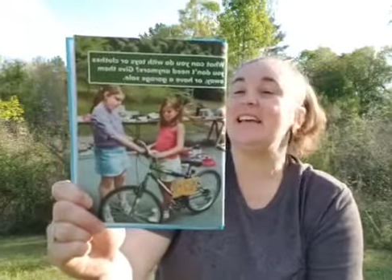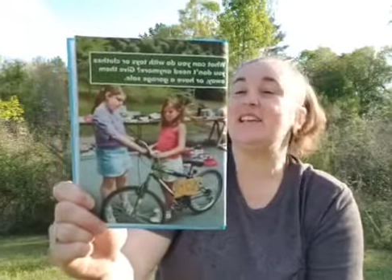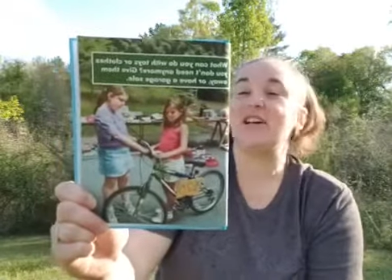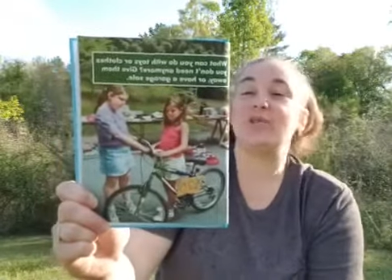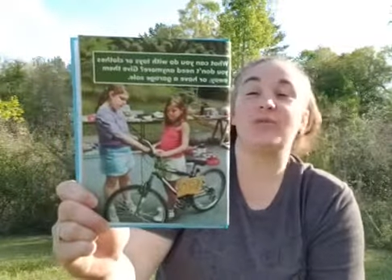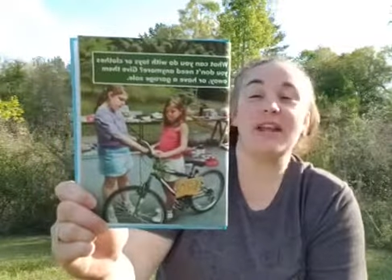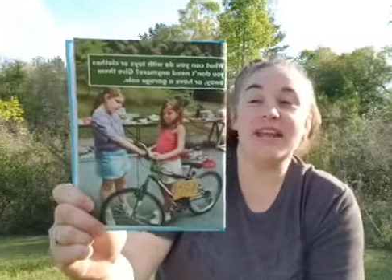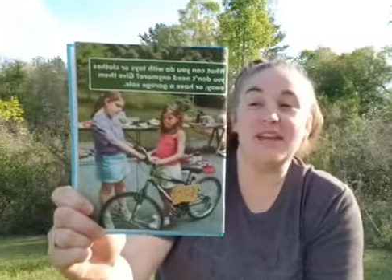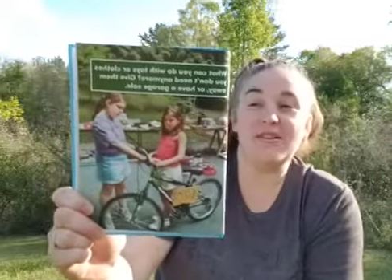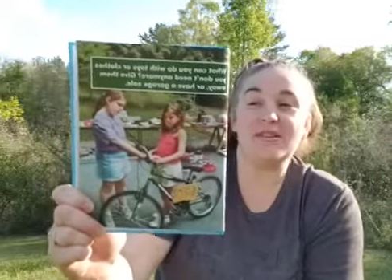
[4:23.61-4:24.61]
So
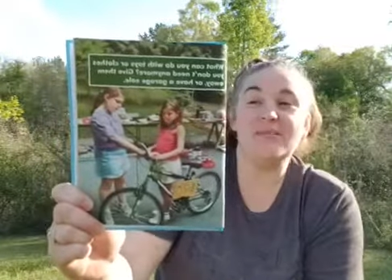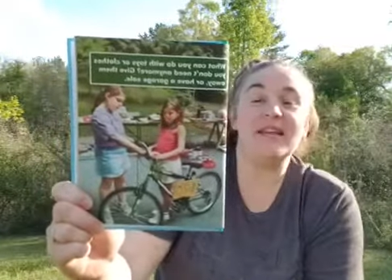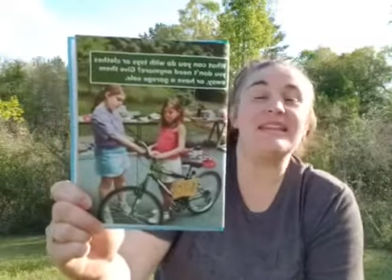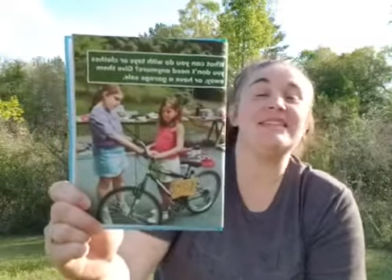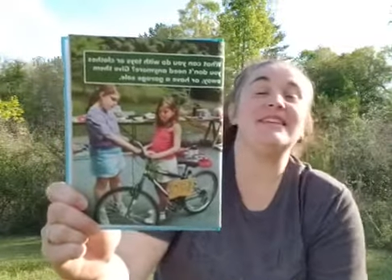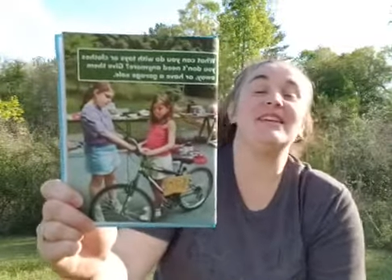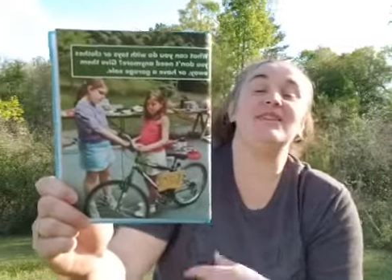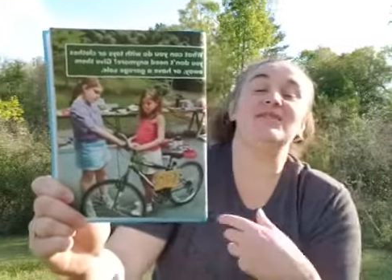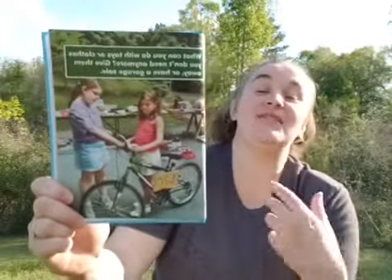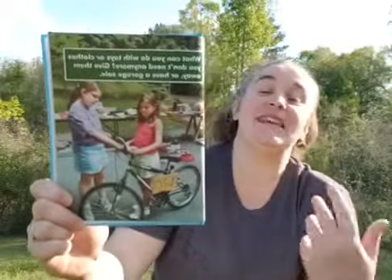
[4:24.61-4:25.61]
reuse means to
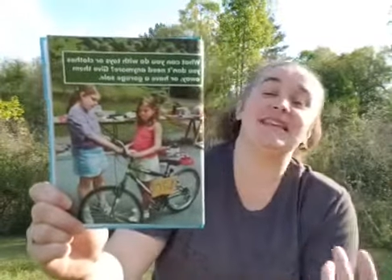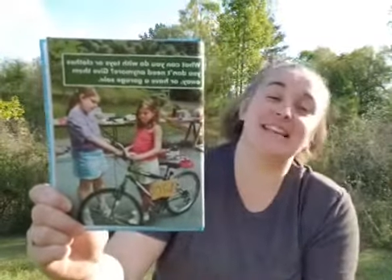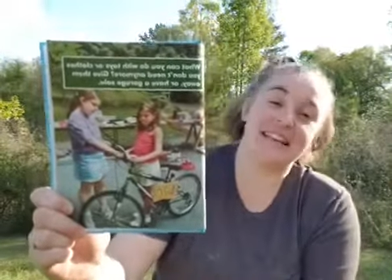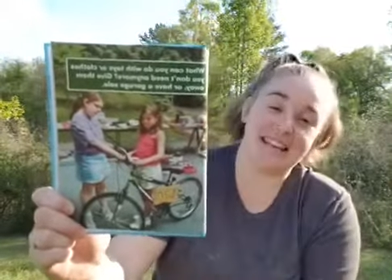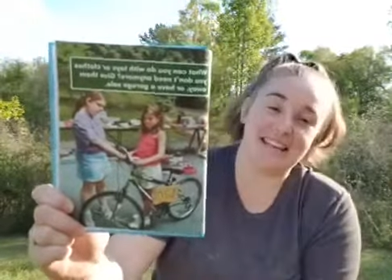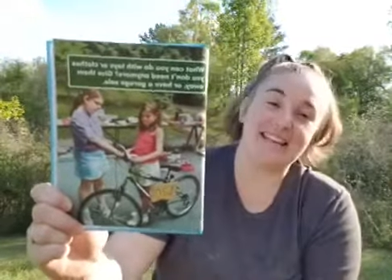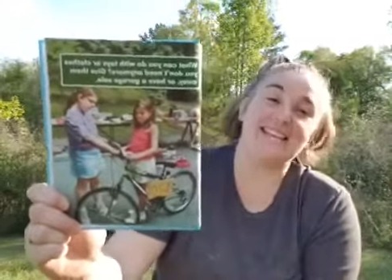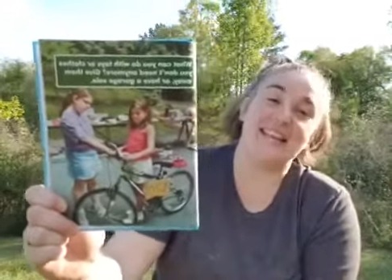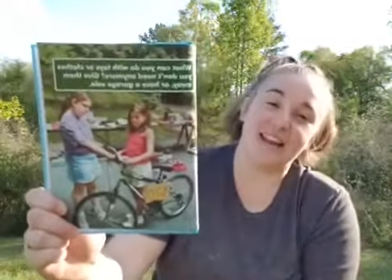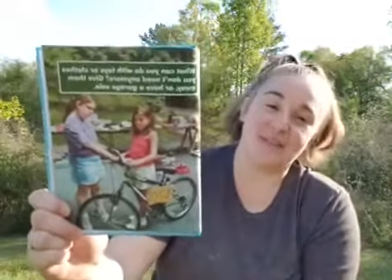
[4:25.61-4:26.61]
use things again
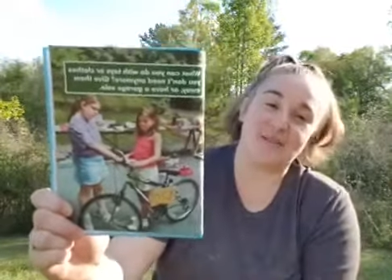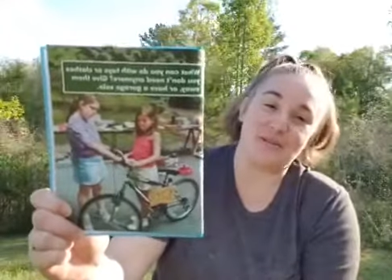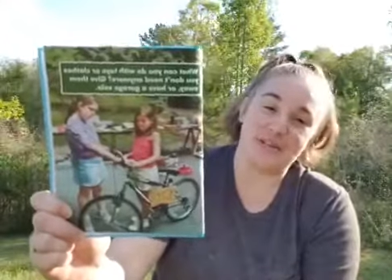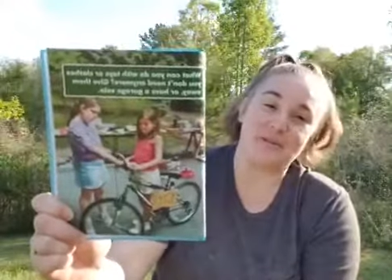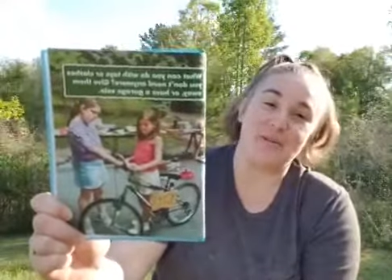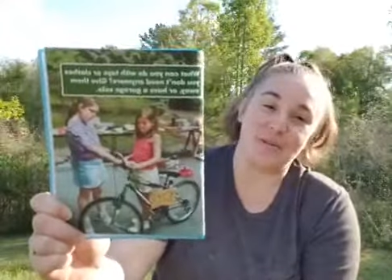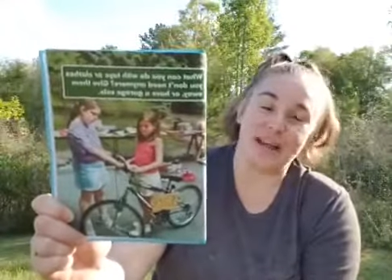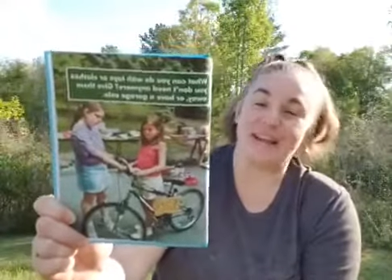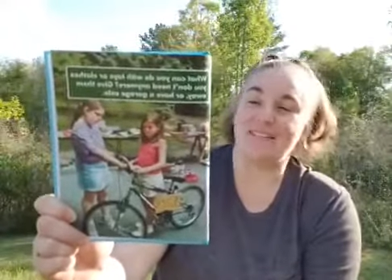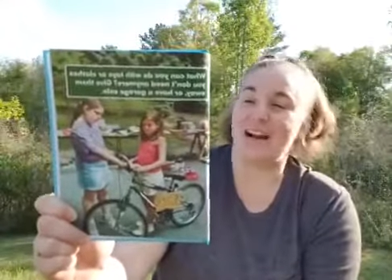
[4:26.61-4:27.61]
instead of throwing them
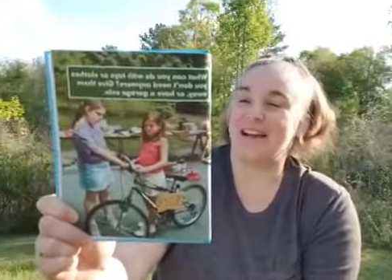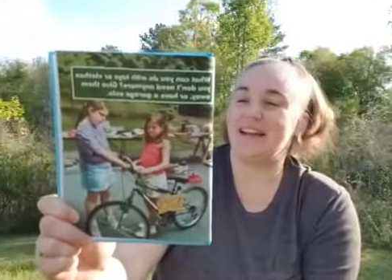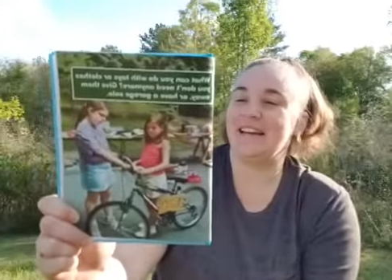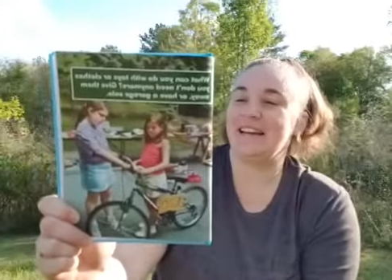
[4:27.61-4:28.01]
away, right?